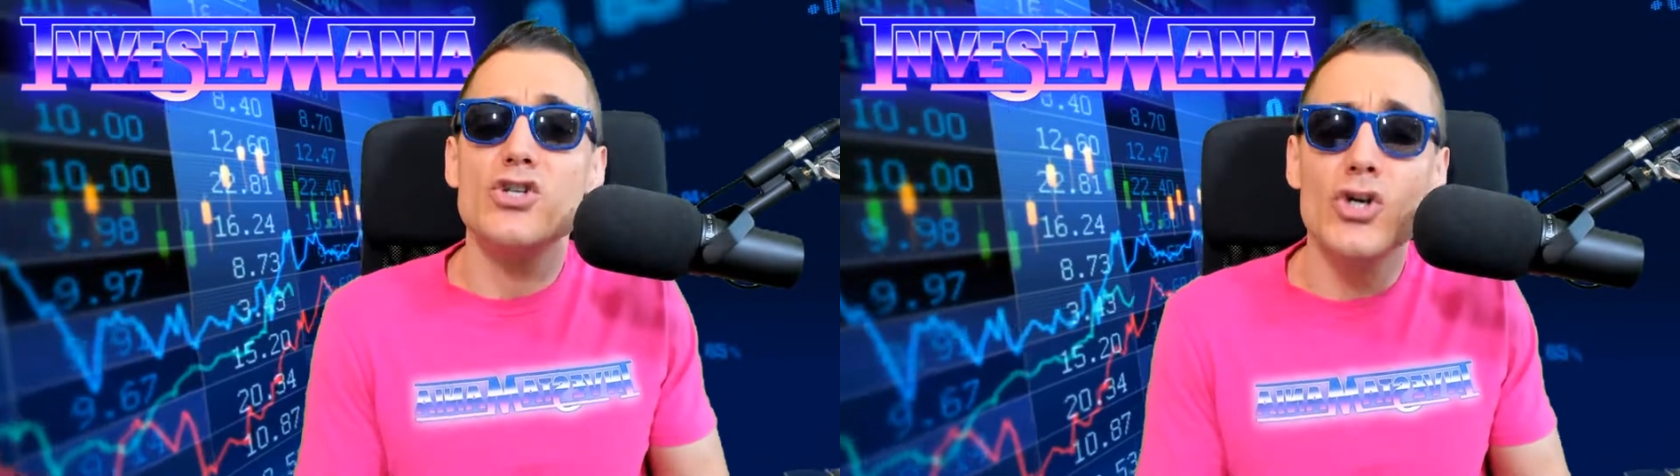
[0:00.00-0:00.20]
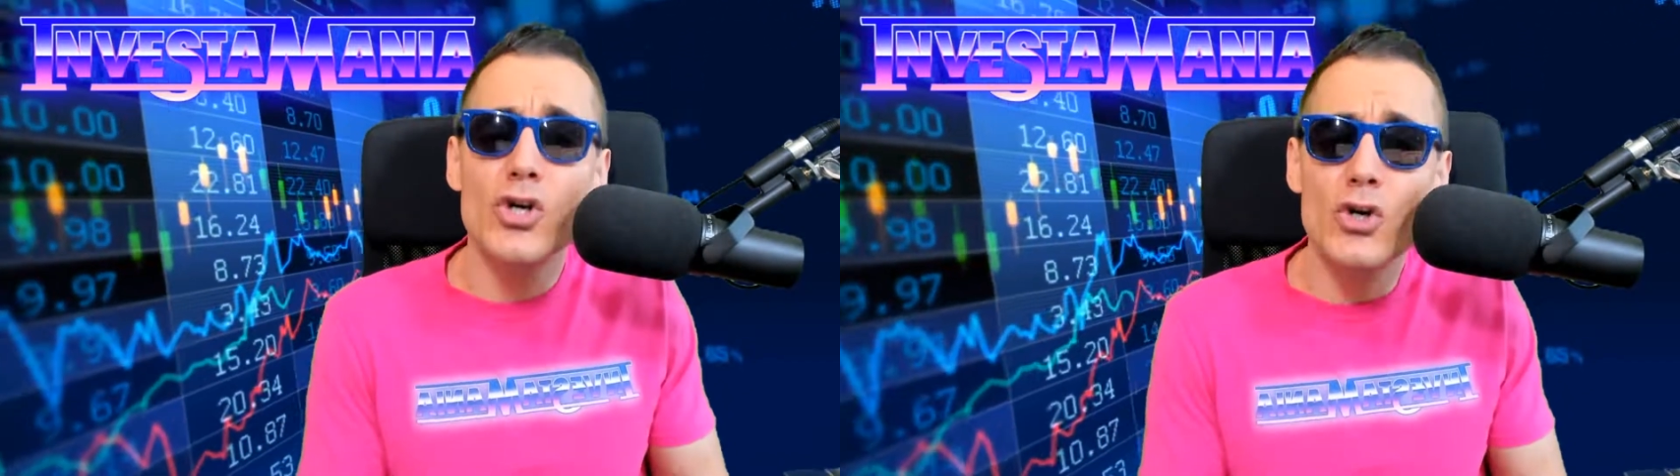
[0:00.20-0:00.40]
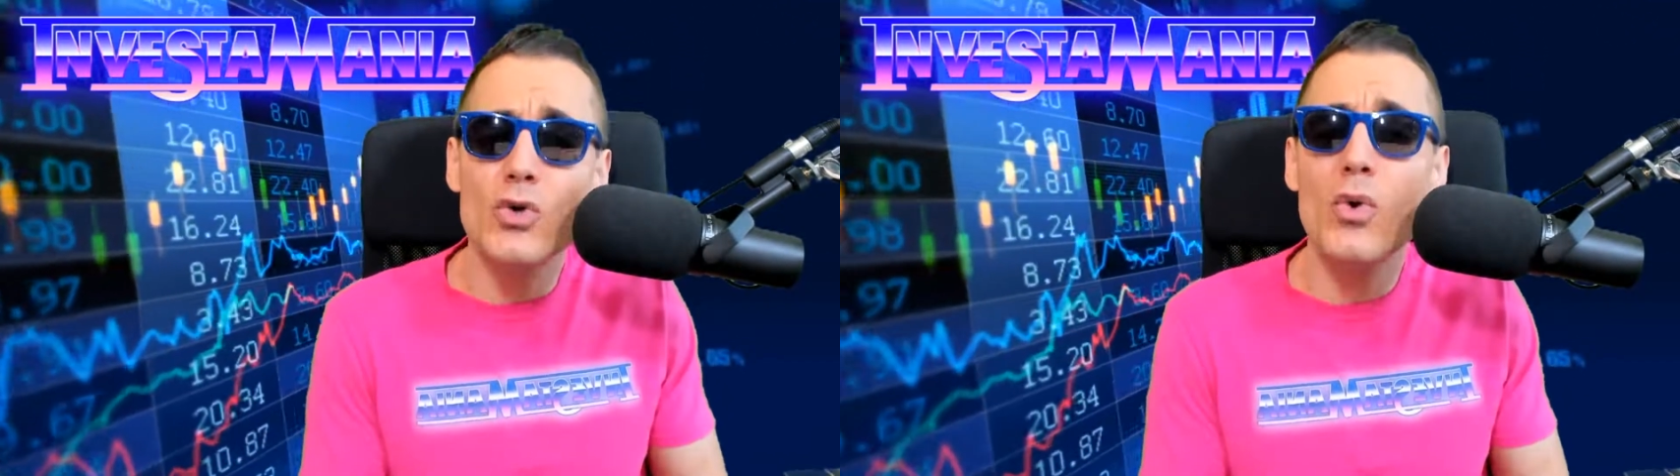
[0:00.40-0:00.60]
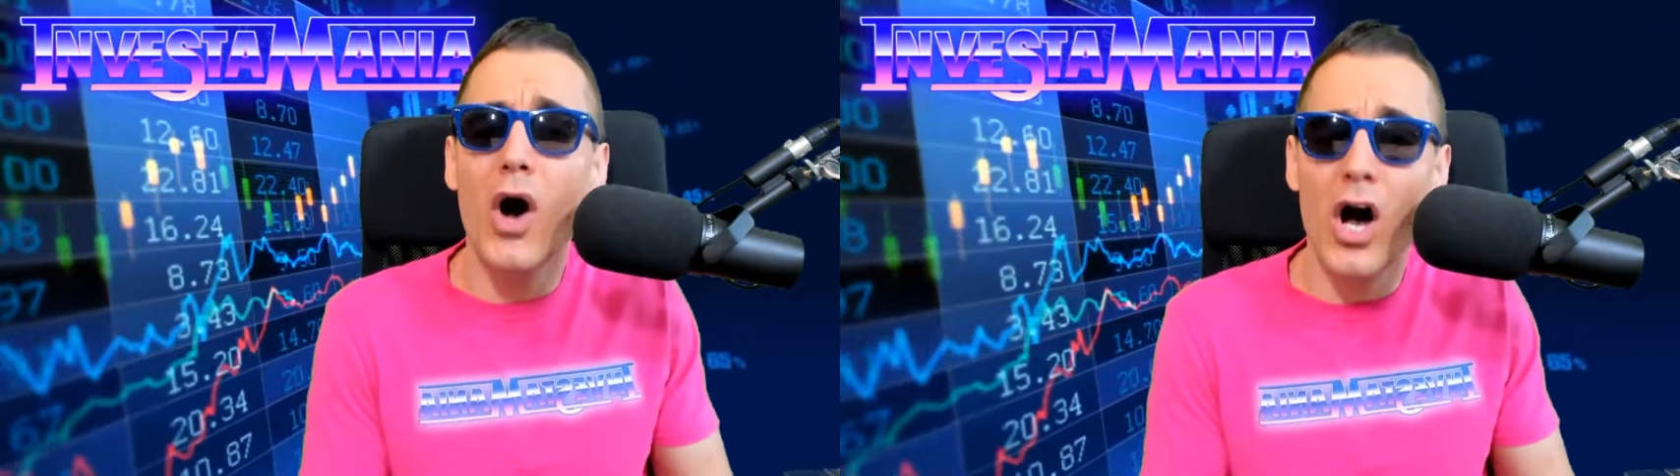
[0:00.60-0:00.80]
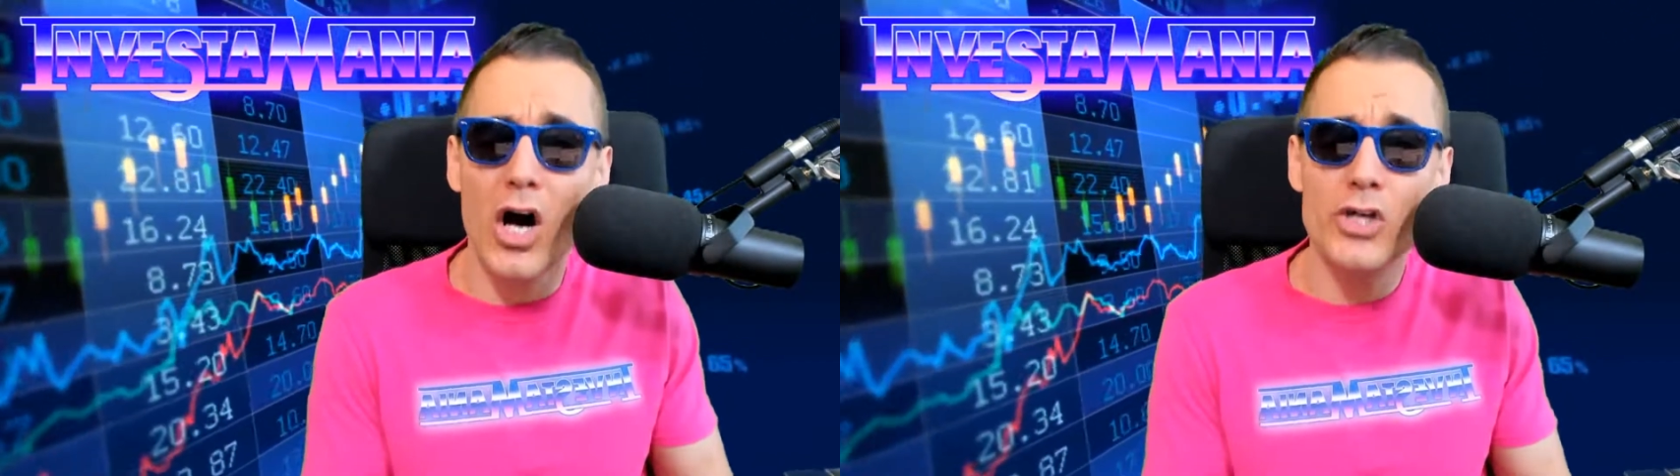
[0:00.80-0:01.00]

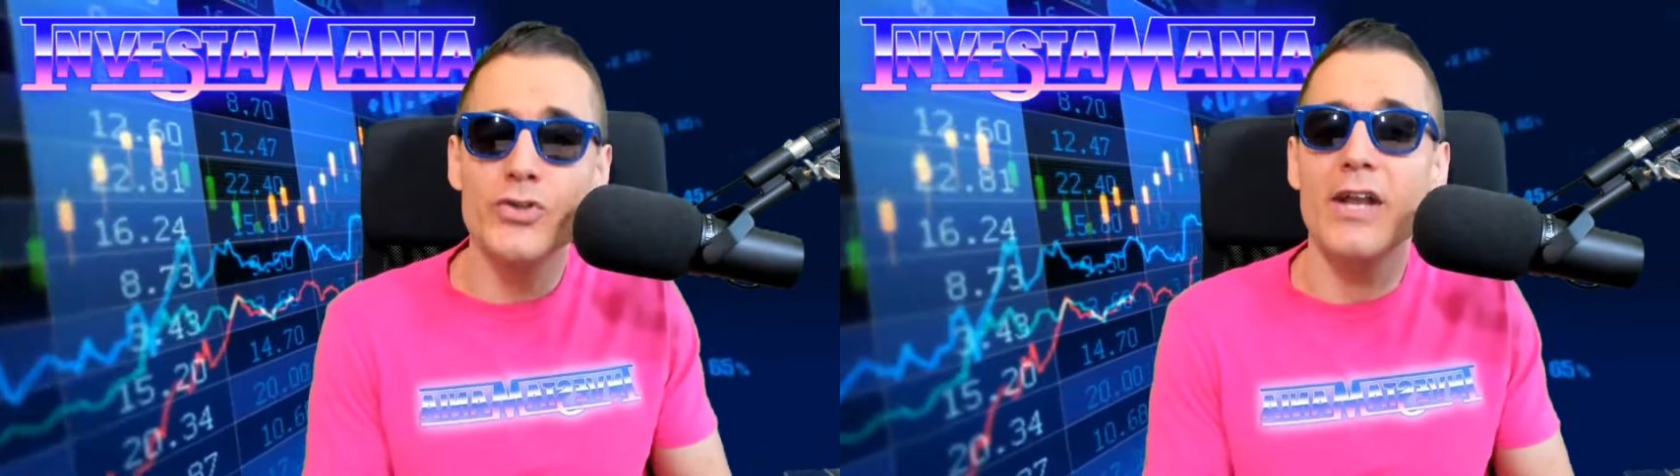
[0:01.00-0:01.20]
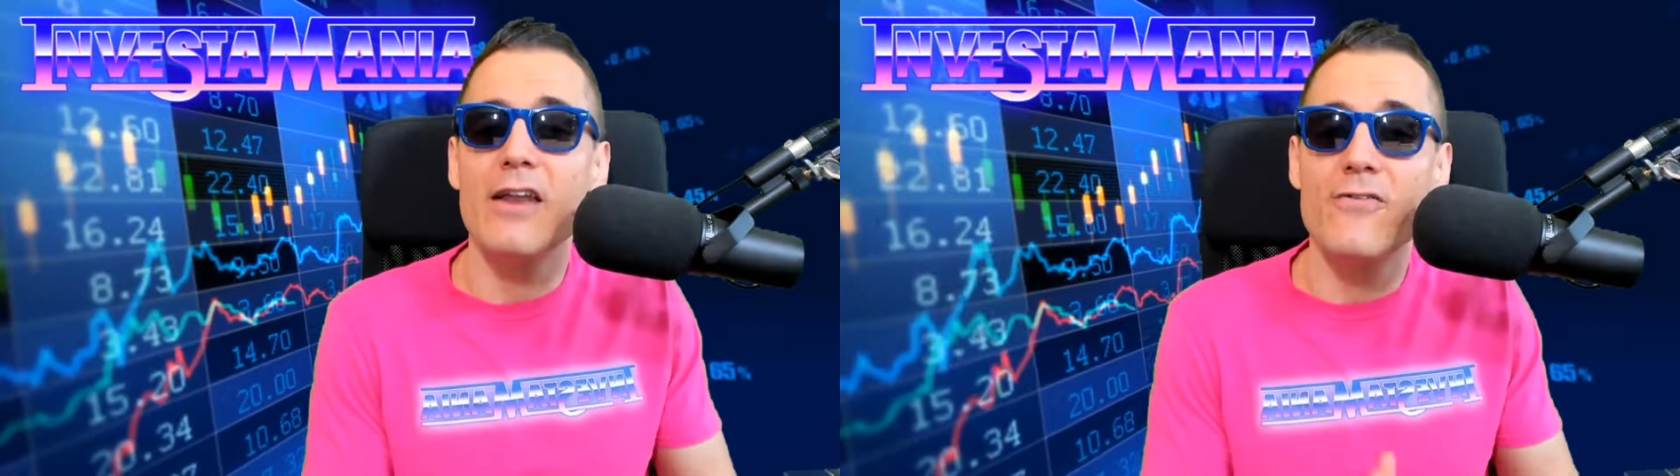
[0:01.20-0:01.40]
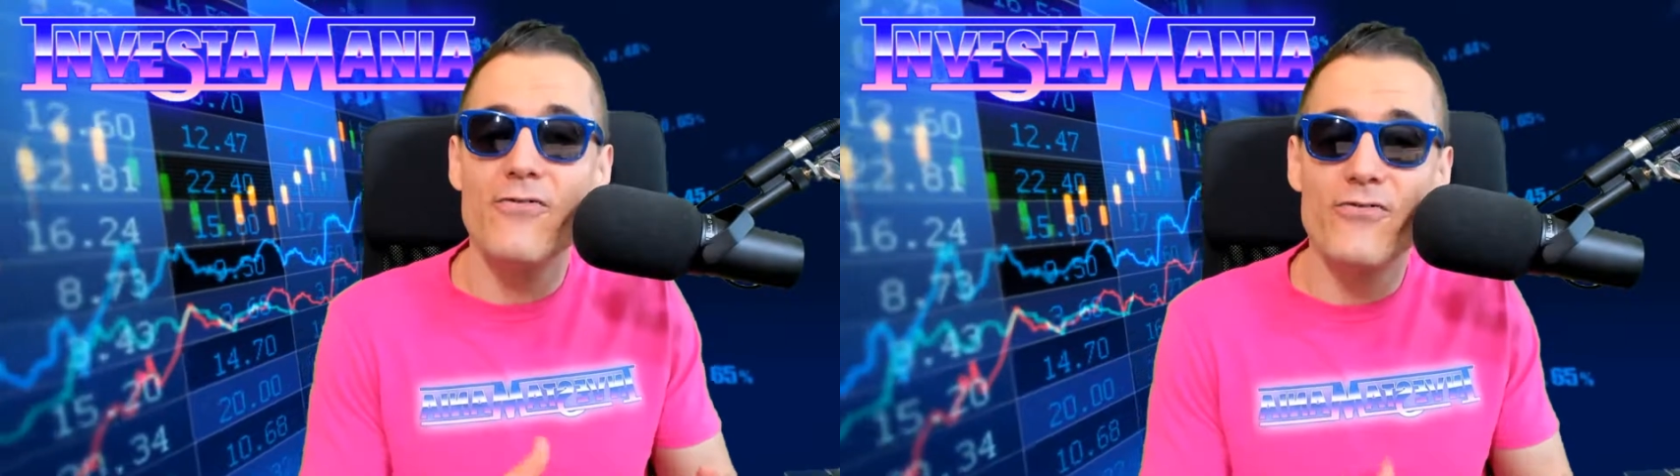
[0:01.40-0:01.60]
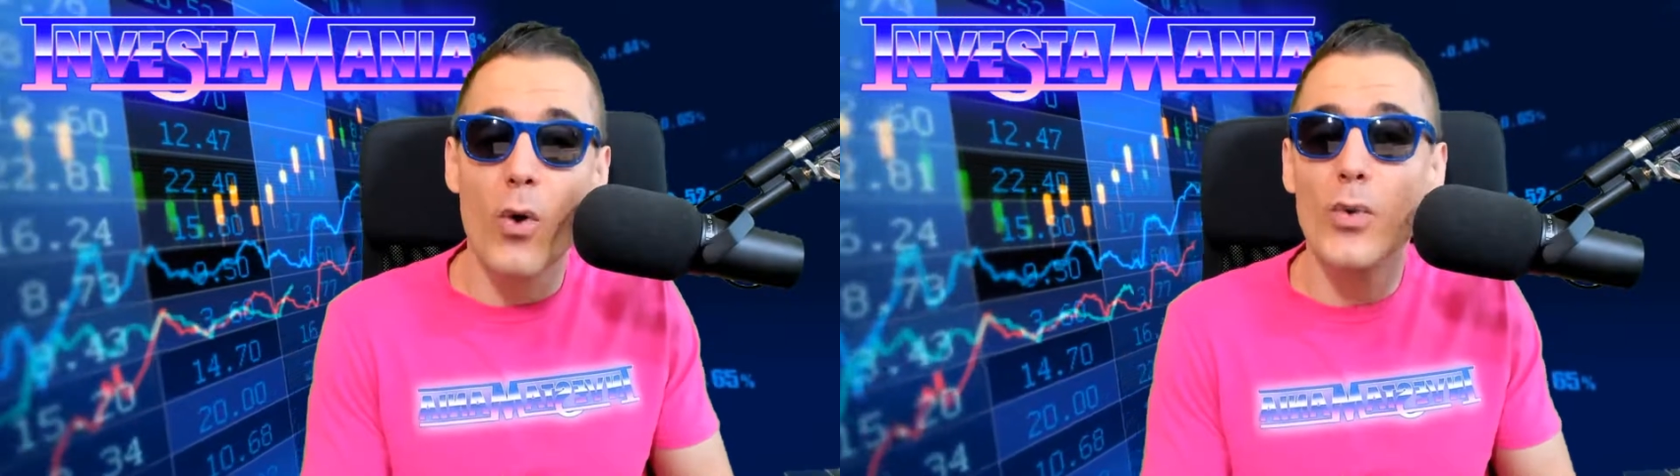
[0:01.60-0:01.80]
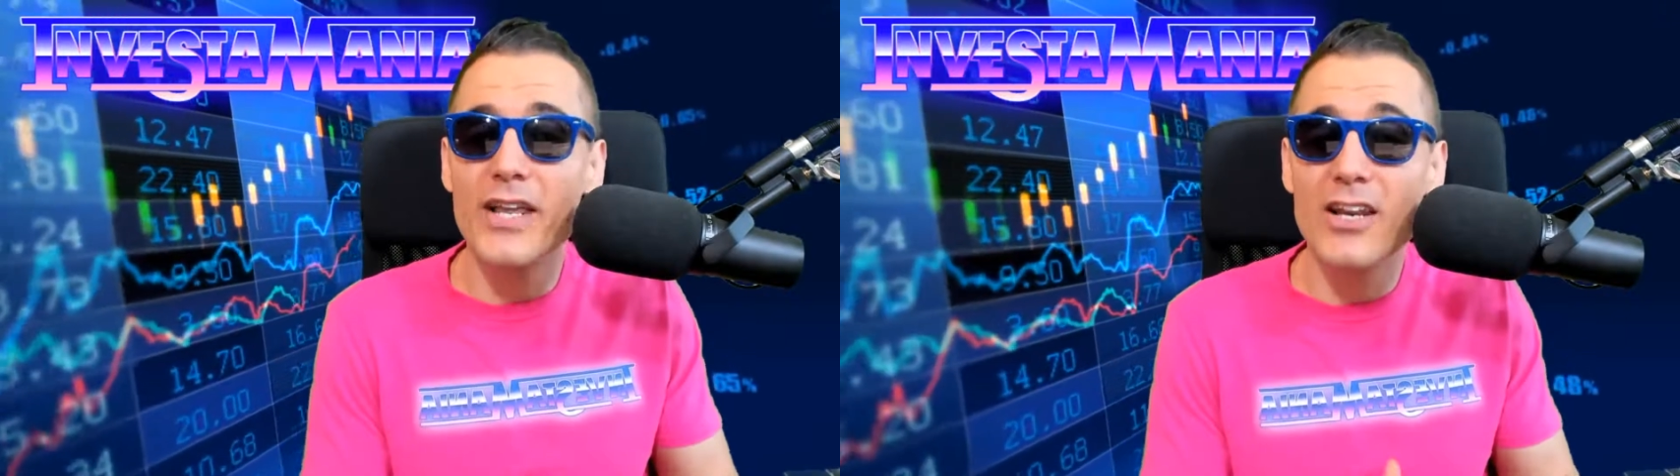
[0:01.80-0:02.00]

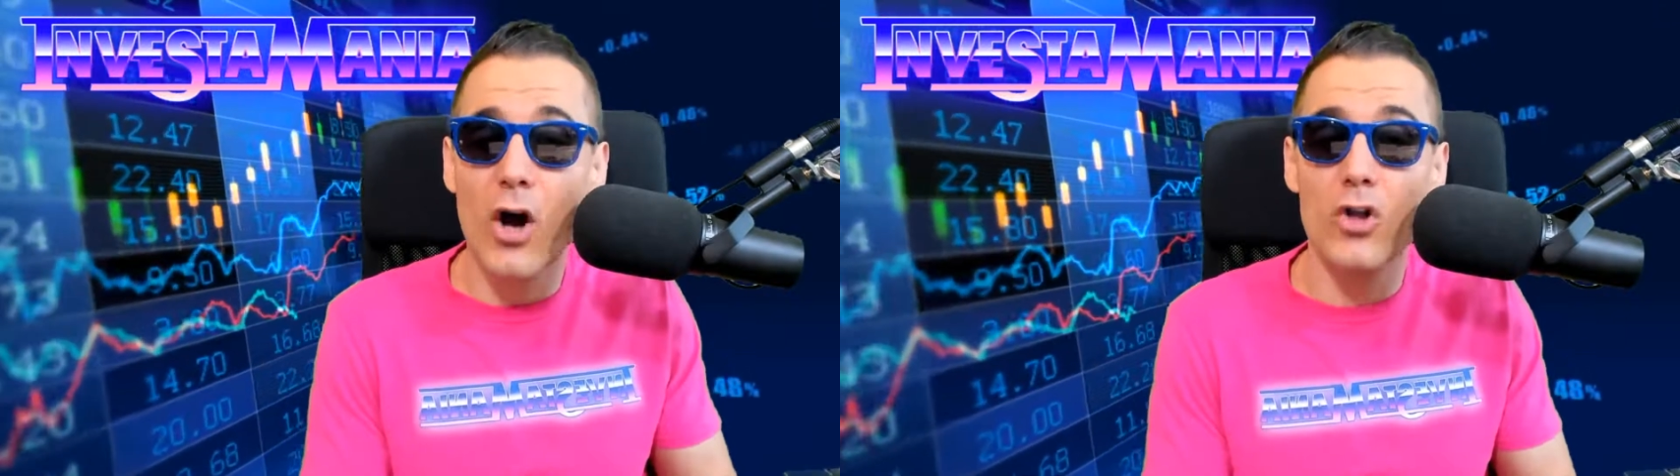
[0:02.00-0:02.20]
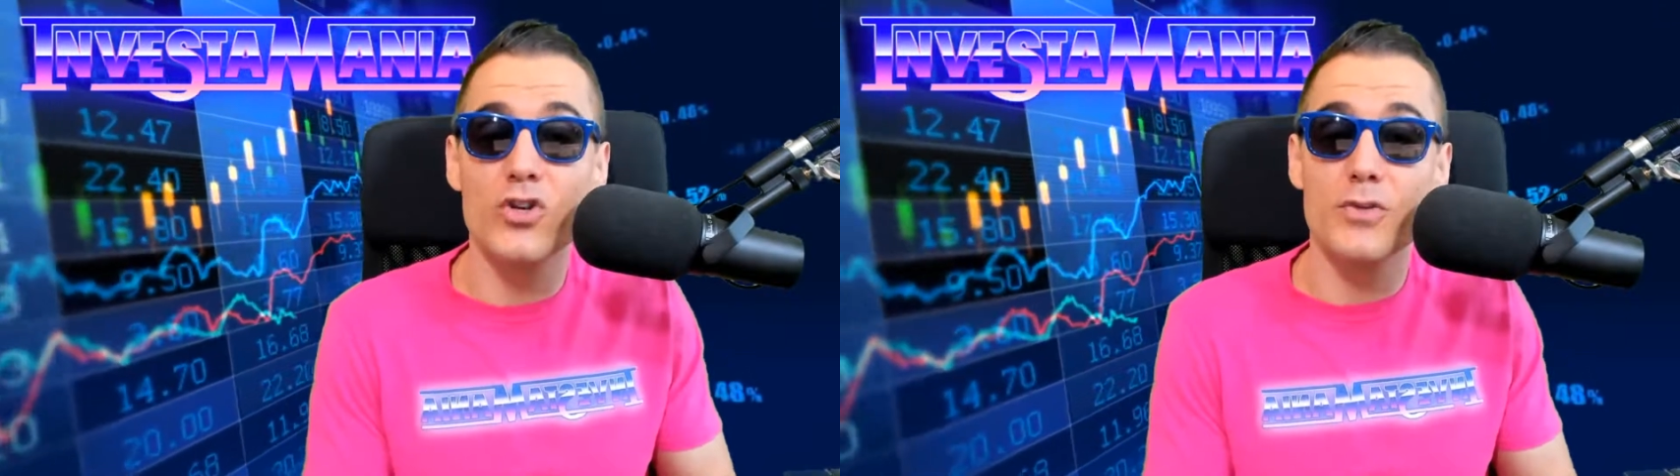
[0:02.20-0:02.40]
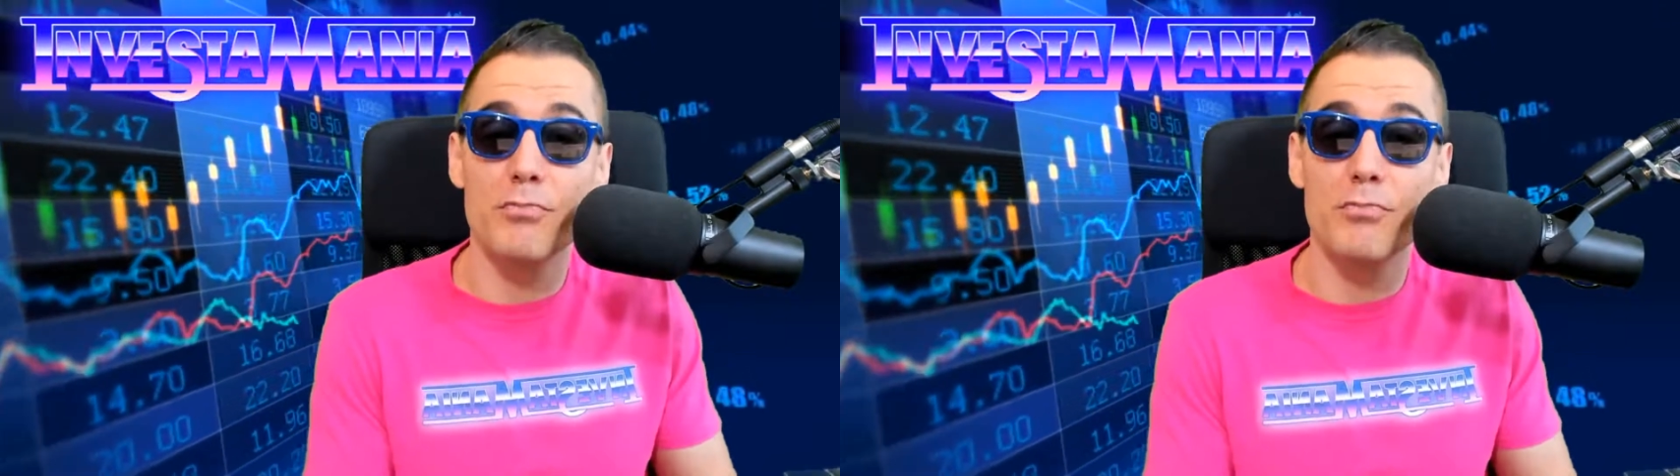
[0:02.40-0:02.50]
$240